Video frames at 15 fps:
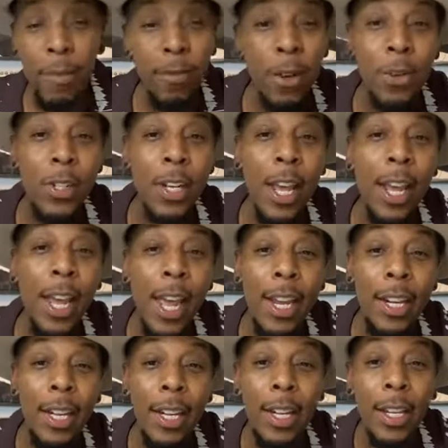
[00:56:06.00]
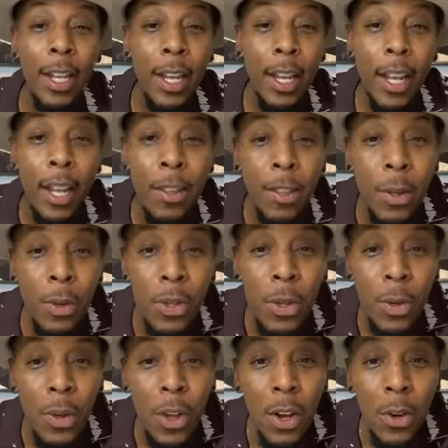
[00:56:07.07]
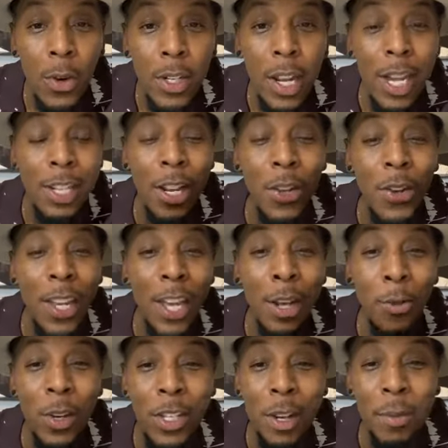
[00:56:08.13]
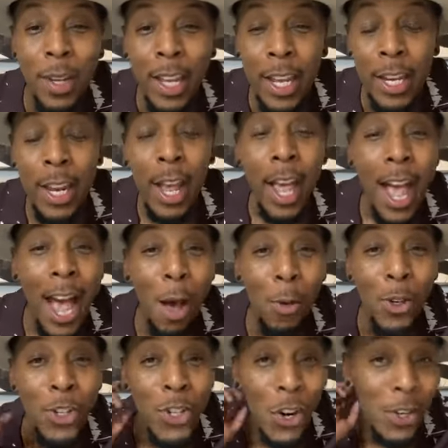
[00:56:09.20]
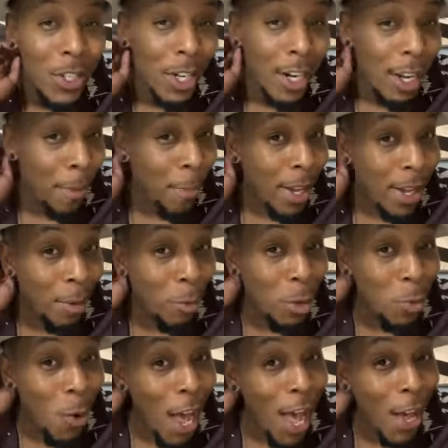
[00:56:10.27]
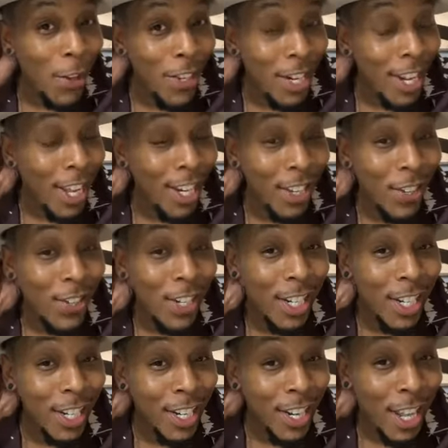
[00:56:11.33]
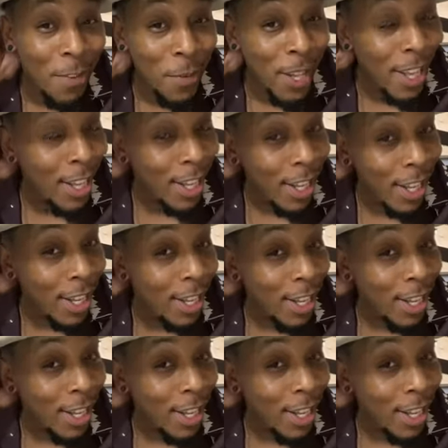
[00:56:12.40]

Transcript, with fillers: but folks can't handle it. And those so-called Christians. I see you, Ken. What's up, Ken? How was church today, man? It was wild today at Hill City today, man.